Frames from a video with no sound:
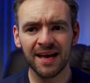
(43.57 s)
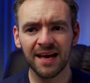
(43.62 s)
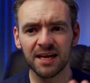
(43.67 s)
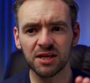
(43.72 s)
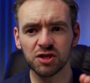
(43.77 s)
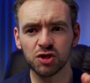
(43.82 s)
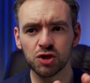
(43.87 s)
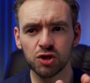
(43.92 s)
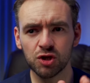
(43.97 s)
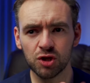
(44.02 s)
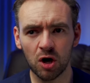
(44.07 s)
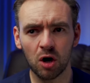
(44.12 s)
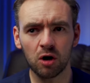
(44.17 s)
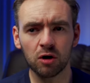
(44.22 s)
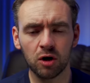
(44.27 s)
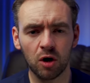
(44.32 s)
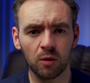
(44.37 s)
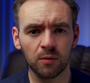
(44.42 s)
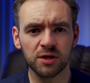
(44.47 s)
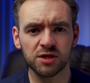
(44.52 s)
It's
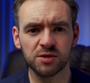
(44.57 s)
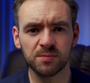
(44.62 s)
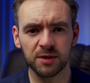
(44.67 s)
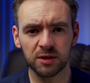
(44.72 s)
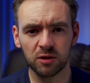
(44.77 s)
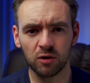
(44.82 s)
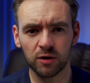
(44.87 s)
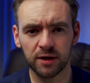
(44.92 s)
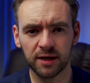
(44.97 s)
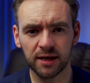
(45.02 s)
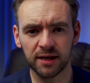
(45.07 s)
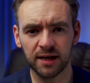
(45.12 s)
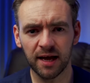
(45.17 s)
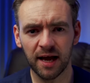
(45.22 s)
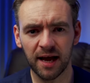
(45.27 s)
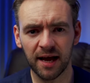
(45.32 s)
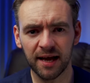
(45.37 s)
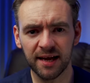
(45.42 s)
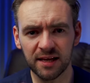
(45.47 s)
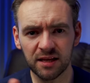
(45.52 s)
not going to be looking
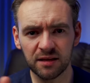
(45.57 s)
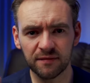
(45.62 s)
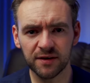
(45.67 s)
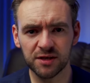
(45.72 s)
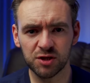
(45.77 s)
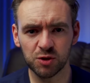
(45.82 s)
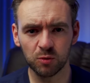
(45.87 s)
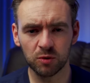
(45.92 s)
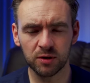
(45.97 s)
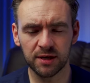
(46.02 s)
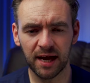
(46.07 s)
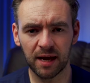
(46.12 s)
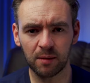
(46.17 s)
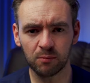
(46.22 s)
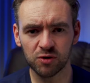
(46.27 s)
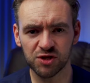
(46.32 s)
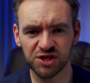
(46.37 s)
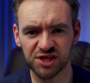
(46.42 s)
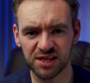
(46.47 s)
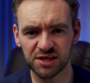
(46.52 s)
at individual
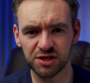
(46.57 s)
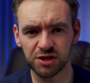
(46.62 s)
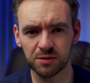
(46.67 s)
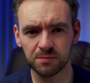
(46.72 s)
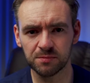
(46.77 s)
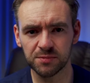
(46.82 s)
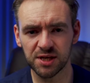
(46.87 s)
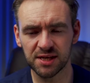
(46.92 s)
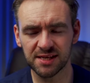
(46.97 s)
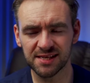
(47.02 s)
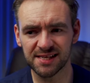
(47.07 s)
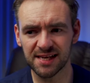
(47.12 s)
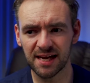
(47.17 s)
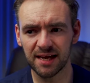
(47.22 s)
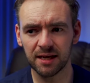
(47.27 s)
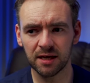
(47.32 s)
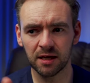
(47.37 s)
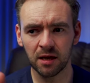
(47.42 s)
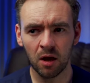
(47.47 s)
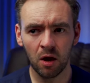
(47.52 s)
camera systems and
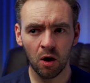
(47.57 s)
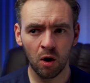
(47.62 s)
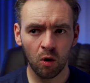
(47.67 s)
saying